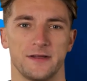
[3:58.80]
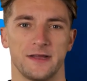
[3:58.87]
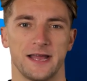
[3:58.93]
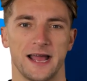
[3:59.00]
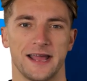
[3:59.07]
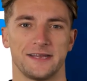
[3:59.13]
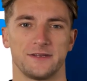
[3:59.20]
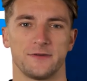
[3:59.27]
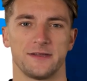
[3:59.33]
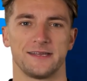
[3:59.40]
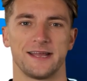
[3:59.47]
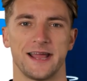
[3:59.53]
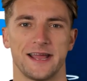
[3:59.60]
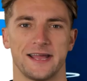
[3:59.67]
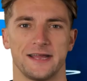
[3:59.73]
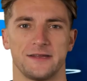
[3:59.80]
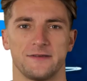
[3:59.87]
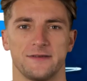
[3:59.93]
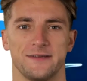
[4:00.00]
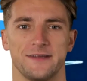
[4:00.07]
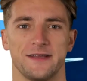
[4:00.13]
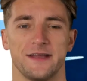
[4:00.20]
The answer is A.
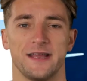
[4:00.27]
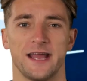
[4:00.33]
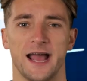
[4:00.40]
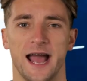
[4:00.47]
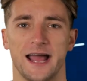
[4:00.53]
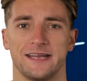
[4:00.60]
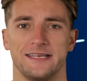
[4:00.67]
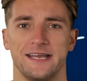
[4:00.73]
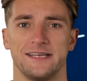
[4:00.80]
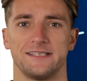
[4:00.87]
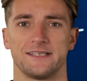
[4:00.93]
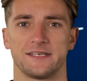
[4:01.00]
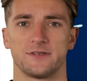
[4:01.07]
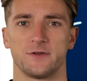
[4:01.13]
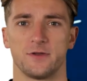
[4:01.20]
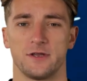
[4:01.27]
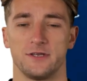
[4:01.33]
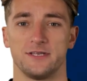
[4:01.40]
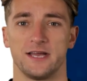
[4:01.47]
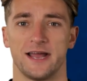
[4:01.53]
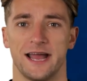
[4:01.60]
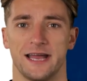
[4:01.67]
Access,
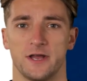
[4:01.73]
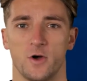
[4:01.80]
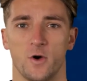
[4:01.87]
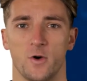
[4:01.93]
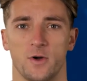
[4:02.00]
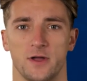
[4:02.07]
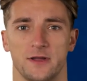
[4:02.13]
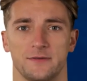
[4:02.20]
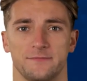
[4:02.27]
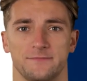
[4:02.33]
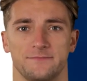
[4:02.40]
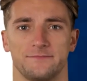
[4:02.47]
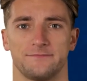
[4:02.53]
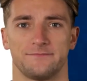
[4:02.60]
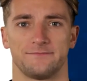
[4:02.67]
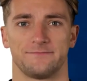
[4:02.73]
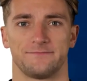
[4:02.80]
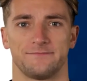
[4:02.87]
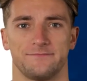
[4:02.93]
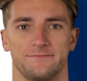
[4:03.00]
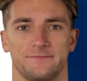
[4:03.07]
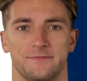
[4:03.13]
distribution, and core.
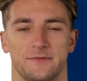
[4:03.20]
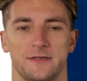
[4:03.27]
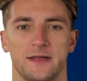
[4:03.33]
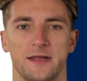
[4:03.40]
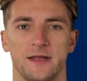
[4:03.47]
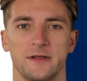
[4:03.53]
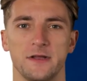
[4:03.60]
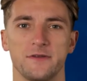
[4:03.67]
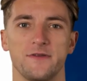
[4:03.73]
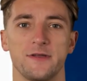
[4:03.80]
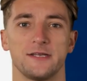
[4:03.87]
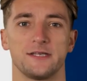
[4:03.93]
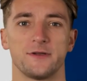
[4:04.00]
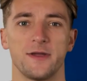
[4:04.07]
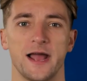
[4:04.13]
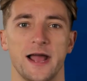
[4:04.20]
The three-tier